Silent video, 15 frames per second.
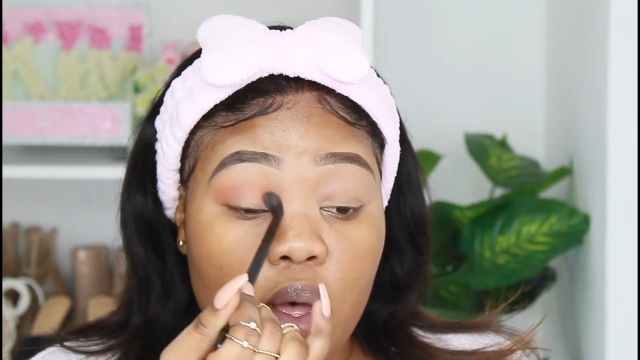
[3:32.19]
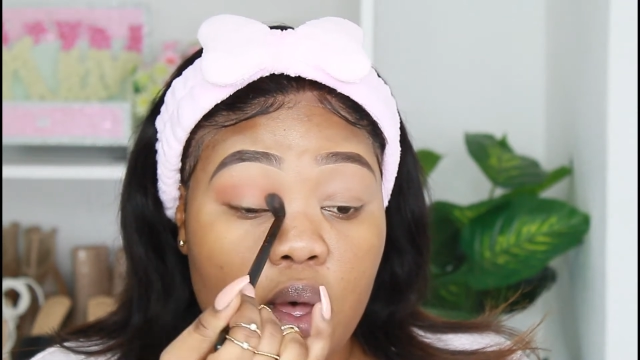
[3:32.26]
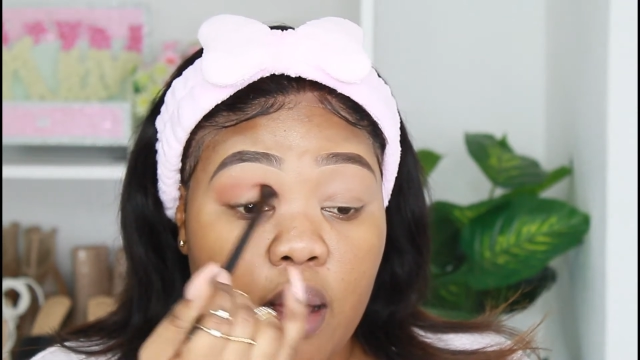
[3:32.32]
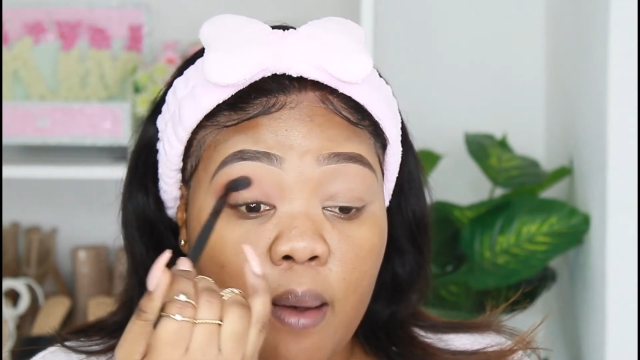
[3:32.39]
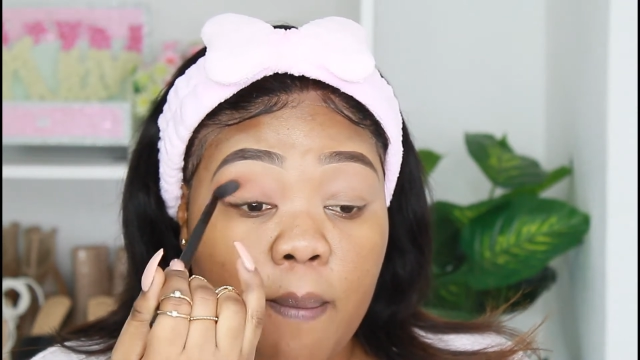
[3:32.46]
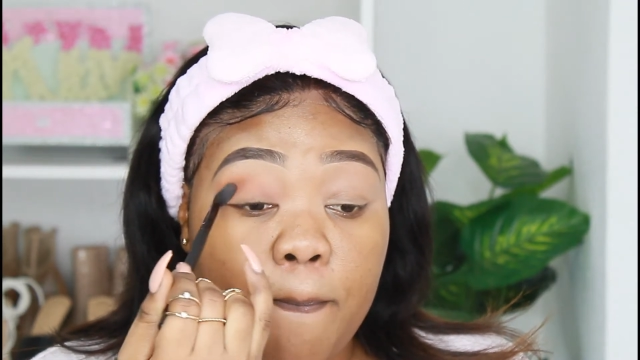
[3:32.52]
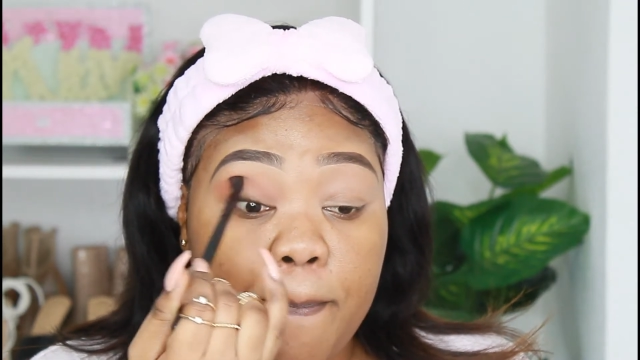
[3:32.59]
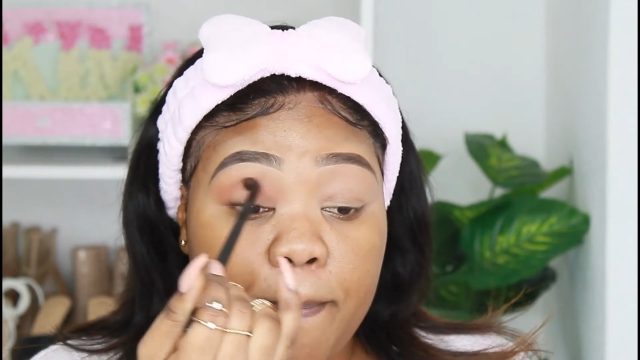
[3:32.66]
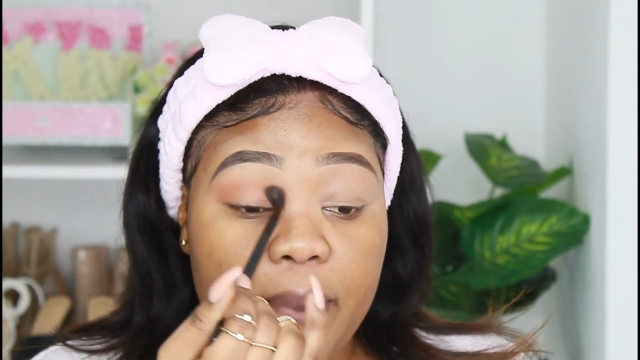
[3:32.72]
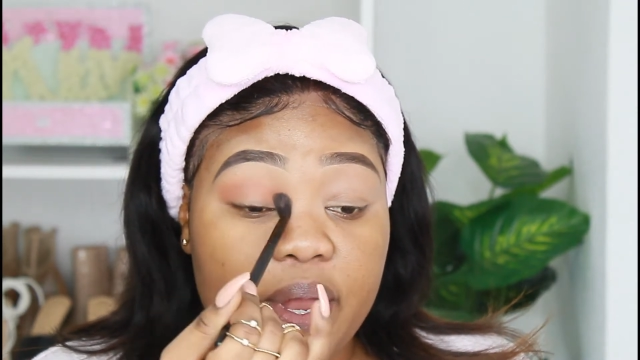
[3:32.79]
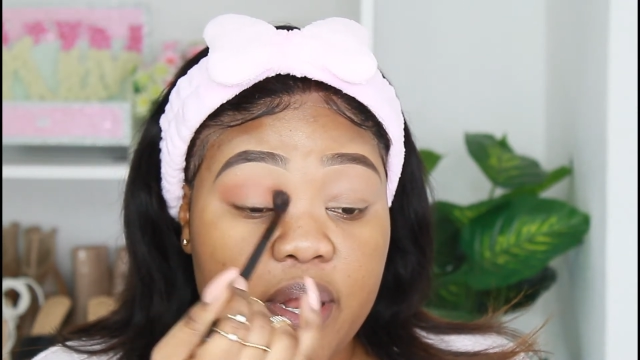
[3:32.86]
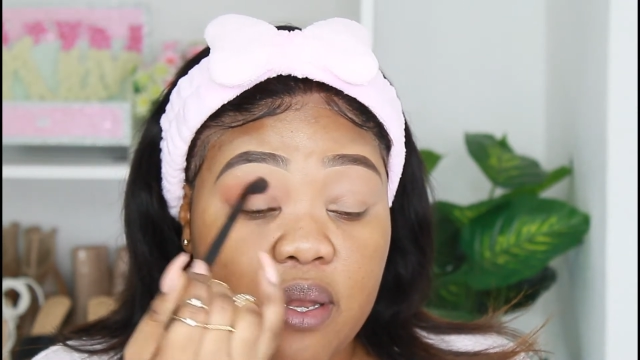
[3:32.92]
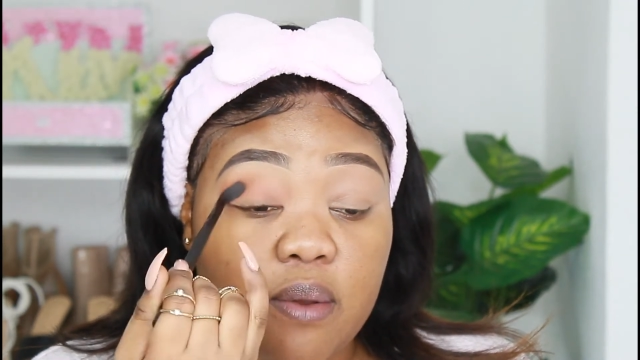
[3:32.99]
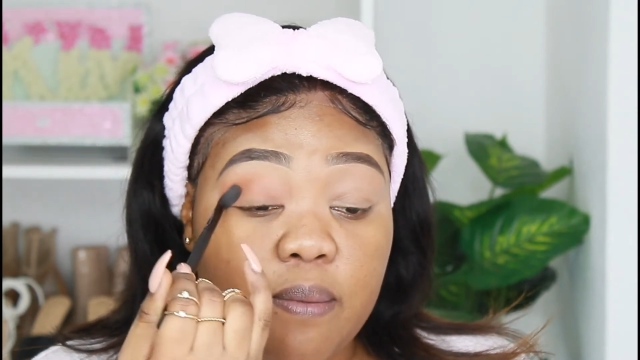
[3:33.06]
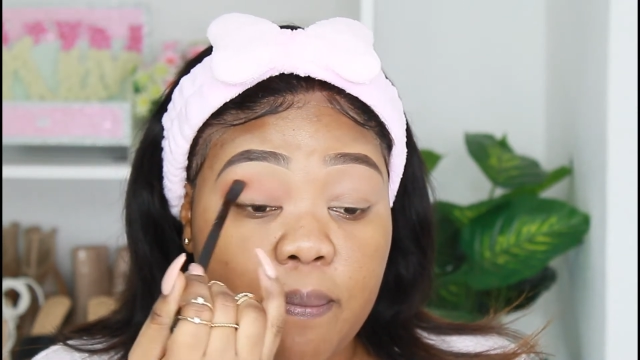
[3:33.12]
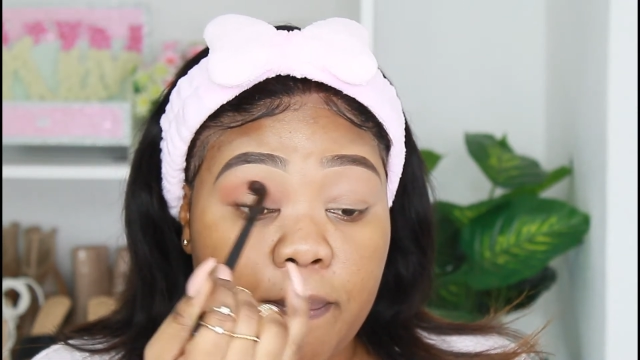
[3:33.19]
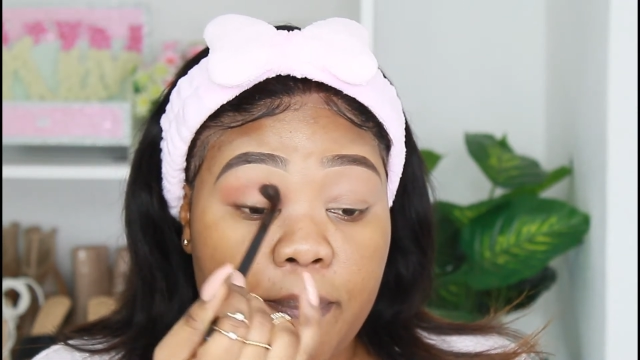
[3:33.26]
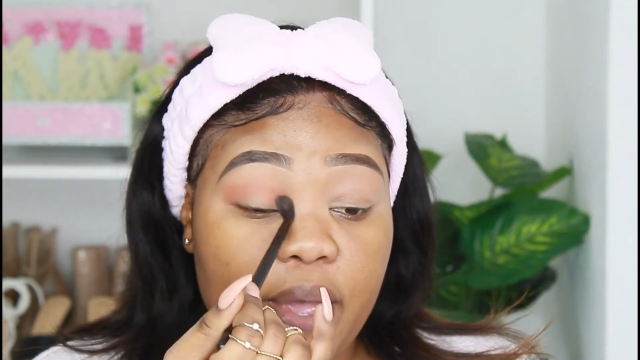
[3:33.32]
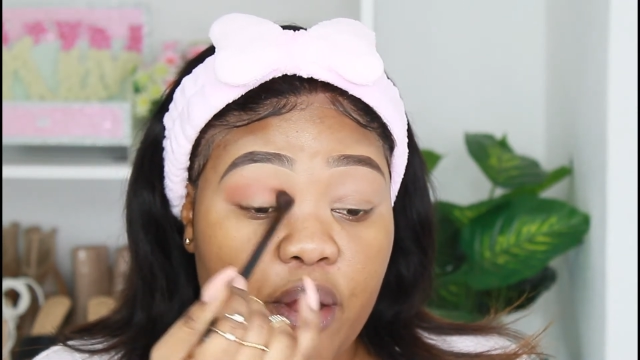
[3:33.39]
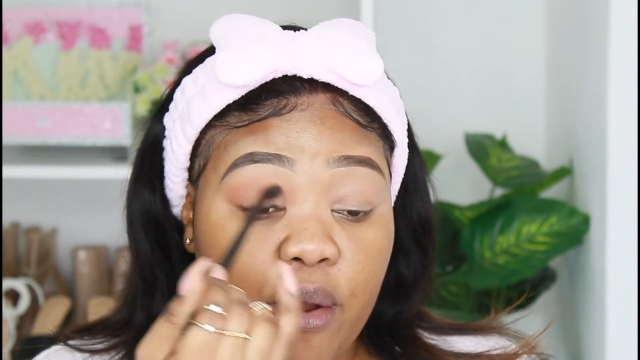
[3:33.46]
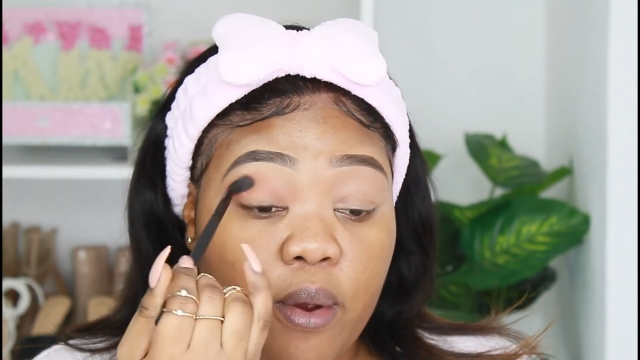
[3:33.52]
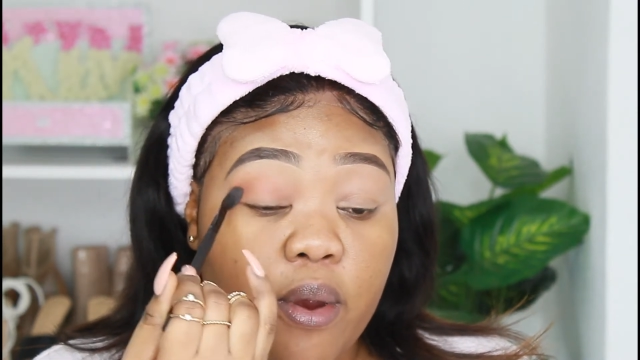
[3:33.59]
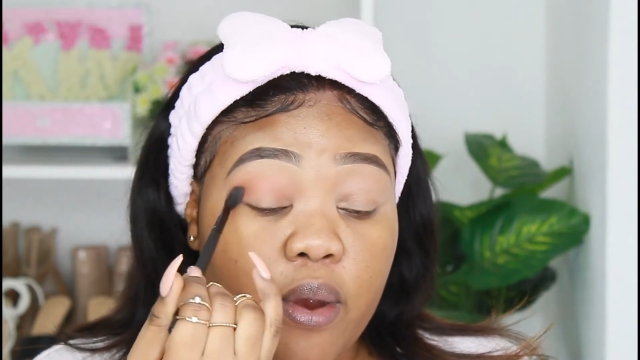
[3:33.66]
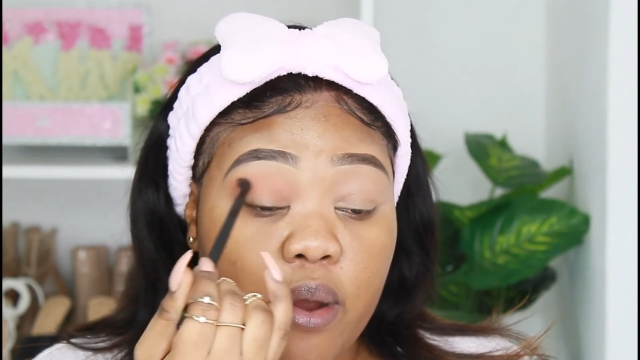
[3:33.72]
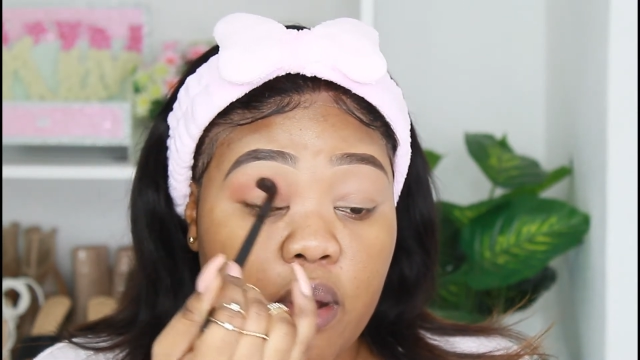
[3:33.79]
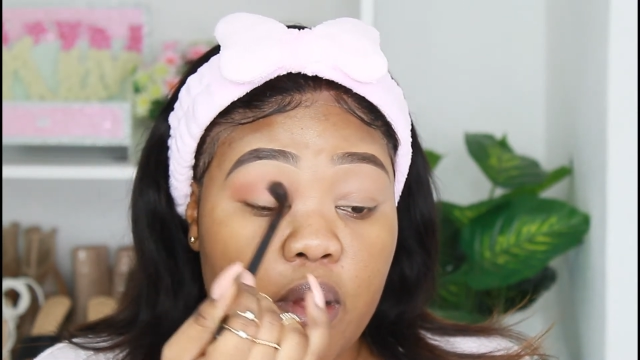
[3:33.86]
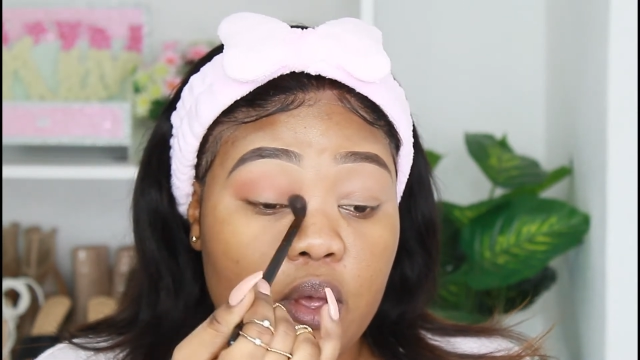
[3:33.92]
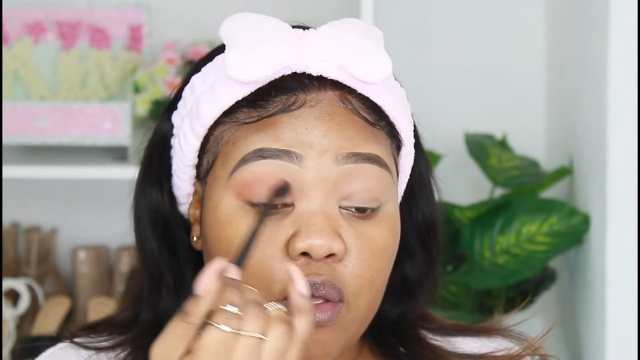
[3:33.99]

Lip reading: a bit better,